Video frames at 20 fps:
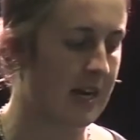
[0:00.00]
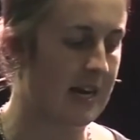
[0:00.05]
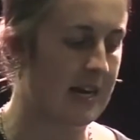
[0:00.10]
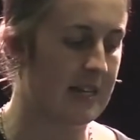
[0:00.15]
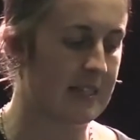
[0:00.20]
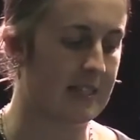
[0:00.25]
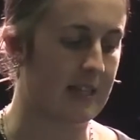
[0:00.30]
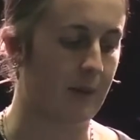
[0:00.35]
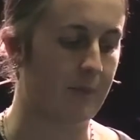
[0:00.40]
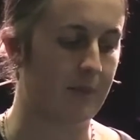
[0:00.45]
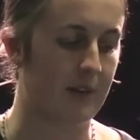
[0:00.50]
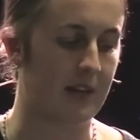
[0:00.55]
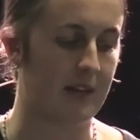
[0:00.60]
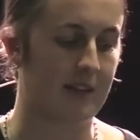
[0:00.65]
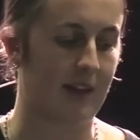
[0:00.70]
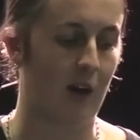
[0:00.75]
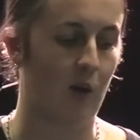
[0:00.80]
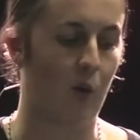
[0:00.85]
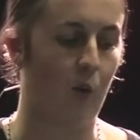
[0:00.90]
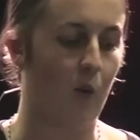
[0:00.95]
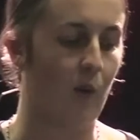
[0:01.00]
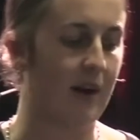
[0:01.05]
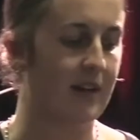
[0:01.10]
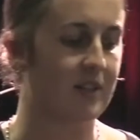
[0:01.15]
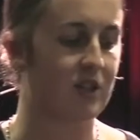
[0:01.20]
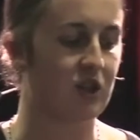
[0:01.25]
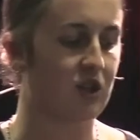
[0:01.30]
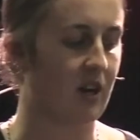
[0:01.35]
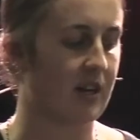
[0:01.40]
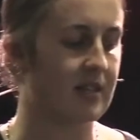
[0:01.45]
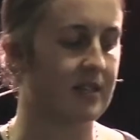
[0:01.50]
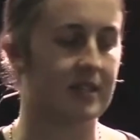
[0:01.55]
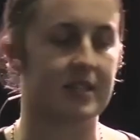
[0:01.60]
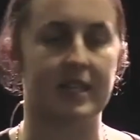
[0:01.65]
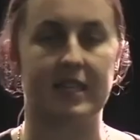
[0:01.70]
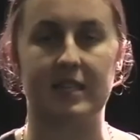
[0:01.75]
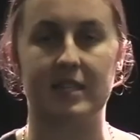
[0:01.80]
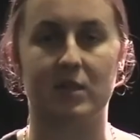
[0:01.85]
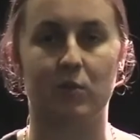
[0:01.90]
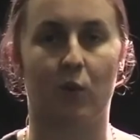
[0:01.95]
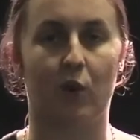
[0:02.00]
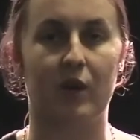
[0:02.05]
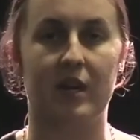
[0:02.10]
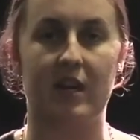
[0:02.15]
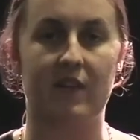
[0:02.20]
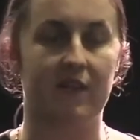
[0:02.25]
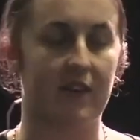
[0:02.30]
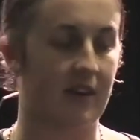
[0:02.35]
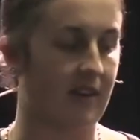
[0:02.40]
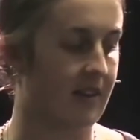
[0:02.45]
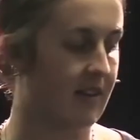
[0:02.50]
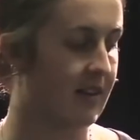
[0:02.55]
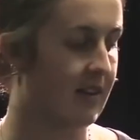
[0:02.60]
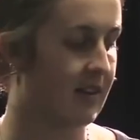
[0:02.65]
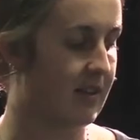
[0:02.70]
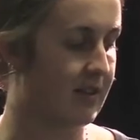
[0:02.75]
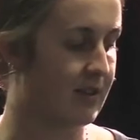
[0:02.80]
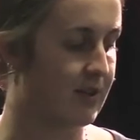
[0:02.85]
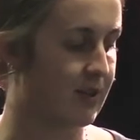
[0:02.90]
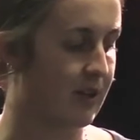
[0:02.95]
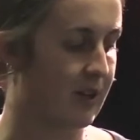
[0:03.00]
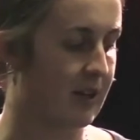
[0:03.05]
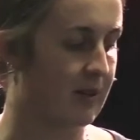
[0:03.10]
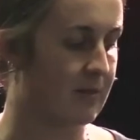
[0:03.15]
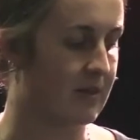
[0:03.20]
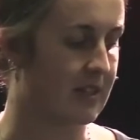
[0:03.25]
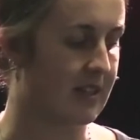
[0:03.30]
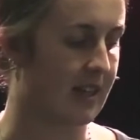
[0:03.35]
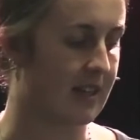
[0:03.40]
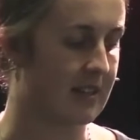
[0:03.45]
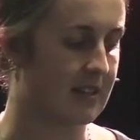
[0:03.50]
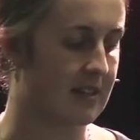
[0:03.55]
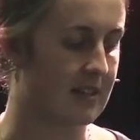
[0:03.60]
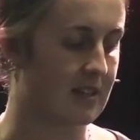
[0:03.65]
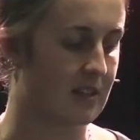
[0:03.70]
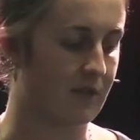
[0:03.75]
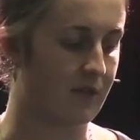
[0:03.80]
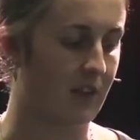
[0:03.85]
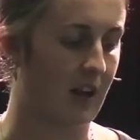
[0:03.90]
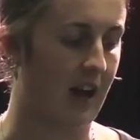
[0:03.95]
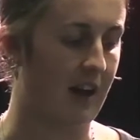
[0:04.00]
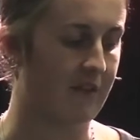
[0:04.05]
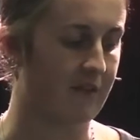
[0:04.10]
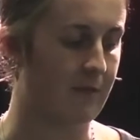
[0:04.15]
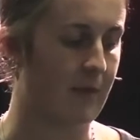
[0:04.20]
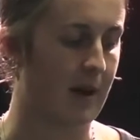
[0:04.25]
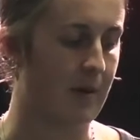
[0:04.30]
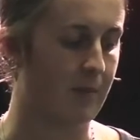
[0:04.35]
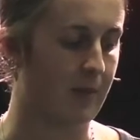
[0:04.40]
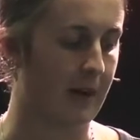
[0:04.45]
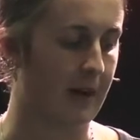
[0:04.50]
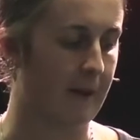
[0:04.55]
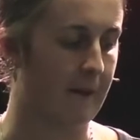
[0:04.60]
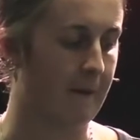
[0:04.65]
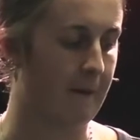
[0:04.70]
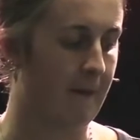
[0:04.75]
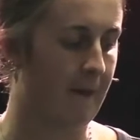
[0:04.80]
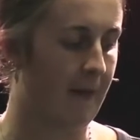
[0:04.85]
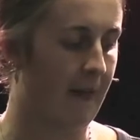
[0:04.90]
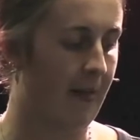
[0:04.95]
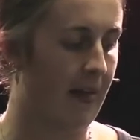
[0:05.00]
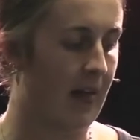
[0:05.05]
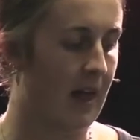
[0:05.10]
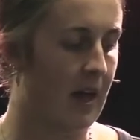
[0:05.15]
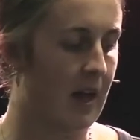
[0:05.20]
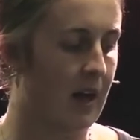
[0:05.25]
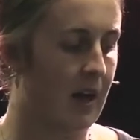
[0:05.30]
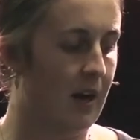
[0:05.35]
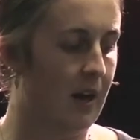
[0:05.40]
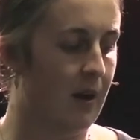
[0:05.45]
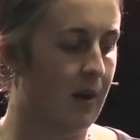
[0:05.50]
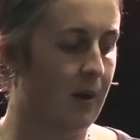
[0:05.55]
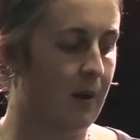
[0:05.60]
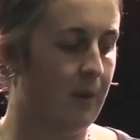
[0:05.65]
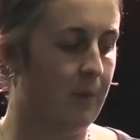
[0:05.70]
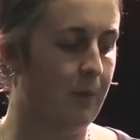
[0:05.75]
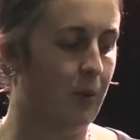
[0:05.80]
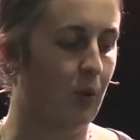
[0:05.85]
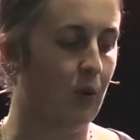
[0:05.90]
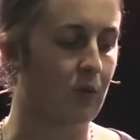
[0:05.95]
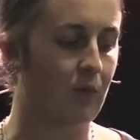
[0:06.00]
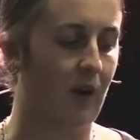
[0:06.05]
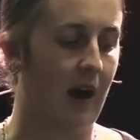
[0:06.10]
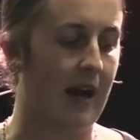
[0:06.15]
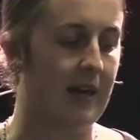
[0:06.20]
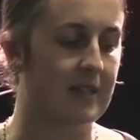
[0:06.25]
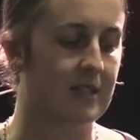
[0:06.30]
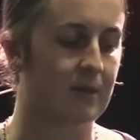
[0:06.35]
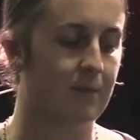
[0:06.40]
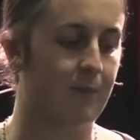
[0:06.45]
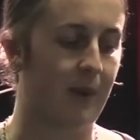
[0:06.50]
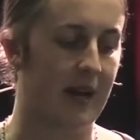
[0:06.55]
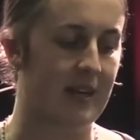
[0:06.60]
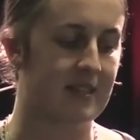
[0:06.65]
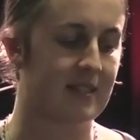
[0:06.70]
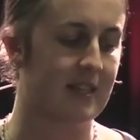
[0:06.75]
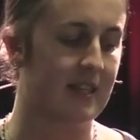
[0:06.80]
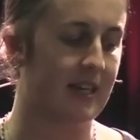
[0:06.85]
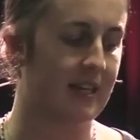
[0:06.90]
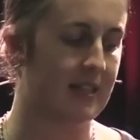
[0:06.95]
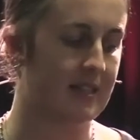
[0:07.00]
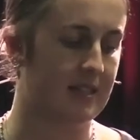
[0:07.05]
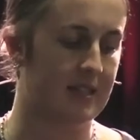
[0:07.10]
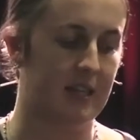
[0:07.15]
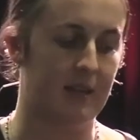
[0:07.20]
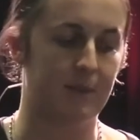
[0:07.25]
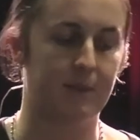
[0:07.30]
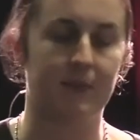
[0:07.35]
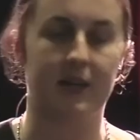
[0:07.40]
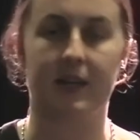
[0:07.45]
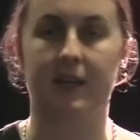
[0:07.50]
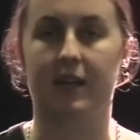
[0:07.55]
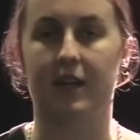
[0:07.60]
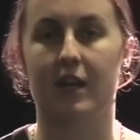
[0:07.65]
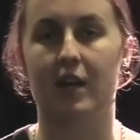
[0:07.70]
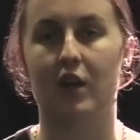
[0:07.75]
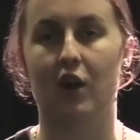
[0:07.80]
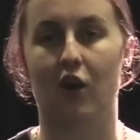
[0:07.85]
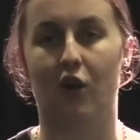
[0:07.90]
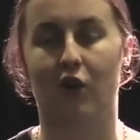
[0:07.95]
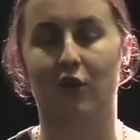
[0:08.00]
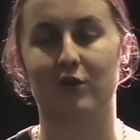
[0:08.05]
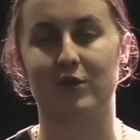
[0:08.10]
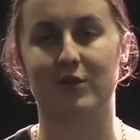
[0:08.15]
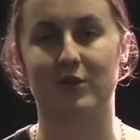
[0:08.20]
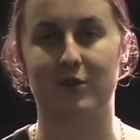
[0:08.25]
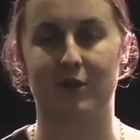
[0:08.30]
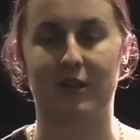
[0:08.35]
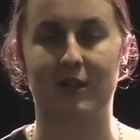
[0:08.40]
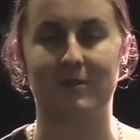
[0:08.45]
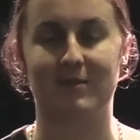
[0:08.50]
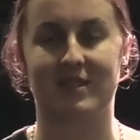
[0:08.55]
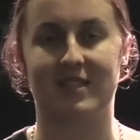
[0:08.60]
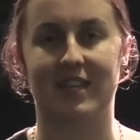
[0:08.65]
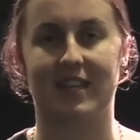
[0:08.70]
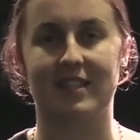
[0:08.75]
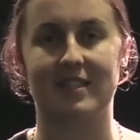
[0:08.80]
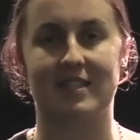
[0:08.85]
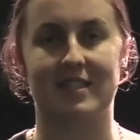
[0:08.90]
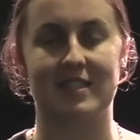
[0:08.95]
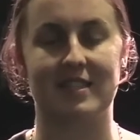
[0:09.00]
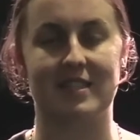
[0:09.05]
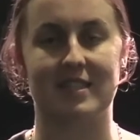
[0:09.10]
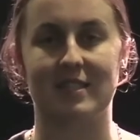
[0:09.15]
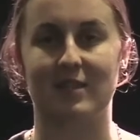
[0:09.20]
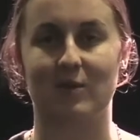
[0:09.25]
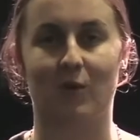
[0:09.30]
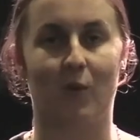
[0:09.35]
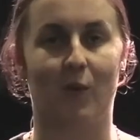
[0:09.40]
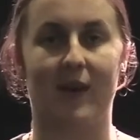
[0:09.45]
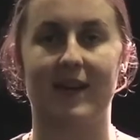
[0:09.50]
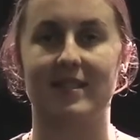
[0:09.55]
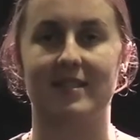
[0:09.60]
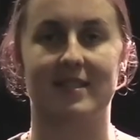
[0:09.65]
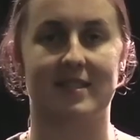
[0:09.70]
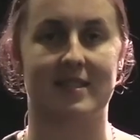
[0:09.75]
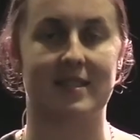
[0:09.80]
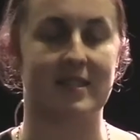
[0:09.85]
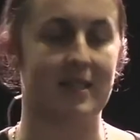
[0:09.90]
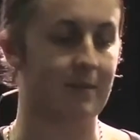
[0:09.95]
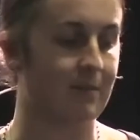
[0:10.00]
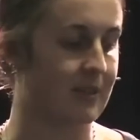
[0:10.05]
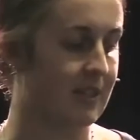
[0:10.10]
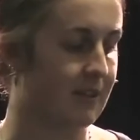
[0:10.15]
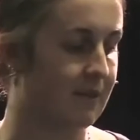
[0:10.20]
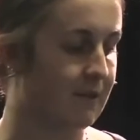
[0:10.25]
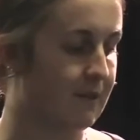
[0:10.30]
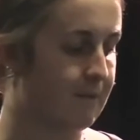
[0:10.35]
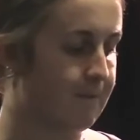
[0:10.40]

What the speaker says: something that always transcends whatever the circumstances of life might be. Paul writes, basing contentment on circumstances is always deceptive.